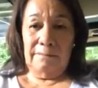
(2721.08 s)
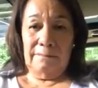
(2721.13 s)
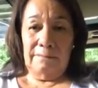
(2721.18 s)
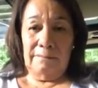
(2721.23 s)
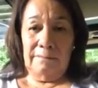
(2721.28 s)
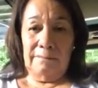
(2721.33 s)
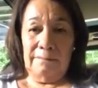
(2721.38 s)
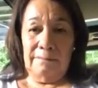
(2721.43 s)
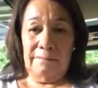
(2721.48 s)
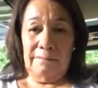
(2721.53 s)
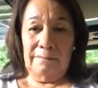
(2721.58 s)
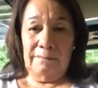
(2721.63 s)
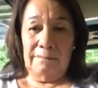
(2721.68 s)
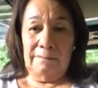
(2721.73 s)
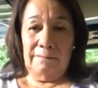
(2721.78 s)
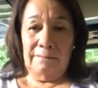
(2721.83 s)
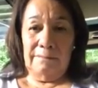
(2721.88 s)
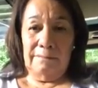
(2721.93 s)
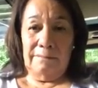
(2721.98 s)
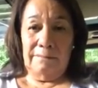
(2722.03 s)

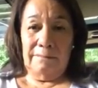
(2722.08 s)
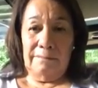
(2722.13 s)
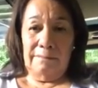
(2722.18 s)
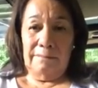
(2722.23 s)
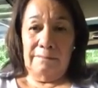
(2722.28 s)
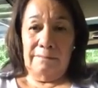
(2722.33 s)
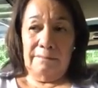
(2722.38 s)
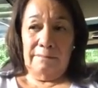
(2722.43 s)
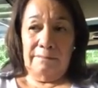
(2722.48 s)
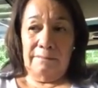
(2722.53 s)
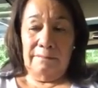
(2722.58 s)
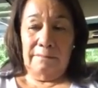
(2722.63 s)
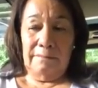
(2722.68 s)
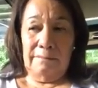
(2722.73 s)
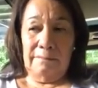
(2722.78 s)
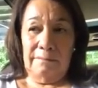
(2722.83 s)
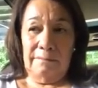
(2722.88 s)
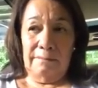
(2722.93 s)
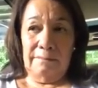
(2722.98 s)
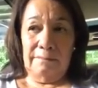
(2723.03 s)

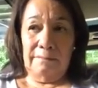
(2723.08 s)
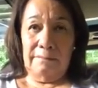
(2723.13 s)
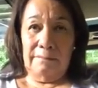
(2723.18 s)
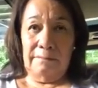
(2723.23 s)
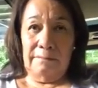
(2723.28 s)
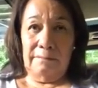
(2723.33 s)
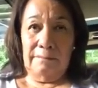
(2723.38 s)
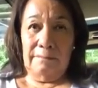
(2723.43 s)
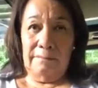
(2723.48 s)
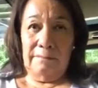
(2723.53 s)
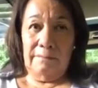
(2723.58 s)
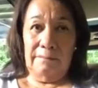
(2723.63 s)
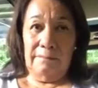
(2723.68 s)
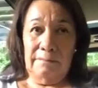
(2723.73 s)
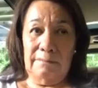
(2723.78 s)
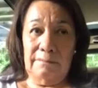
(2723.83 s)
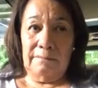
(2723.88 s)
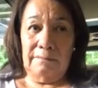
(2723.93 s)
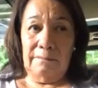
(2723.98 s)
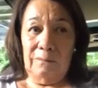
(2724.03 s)

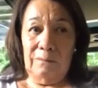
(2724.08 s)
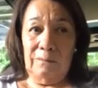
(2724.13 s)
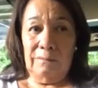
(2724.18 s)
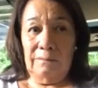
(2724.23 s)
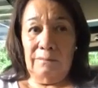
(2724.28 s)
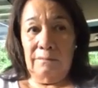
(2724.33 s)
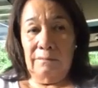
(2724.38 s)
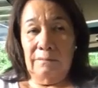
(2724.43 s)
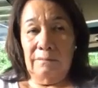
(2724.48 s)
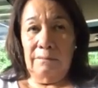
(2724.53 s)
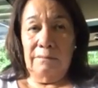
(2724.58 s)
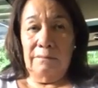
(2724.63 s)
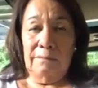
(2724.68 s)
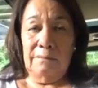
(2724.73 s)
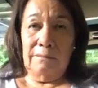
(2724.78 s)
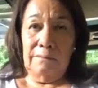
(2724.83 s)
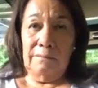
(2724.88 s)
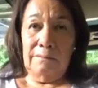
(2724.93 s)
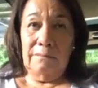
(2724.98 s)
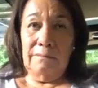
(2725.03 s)

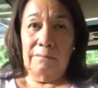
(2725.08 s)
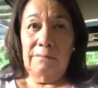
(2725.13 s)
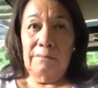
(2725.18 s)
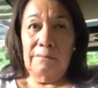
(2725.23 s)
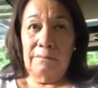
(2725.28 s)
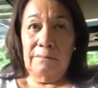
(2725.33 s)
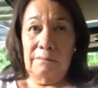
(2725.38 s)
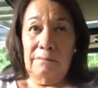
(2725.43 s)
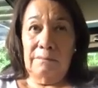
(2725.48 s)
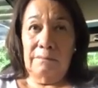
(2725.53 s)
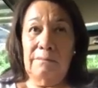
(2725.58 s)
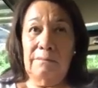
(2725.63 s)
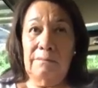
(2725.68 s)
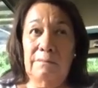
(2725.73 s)
(not speaking)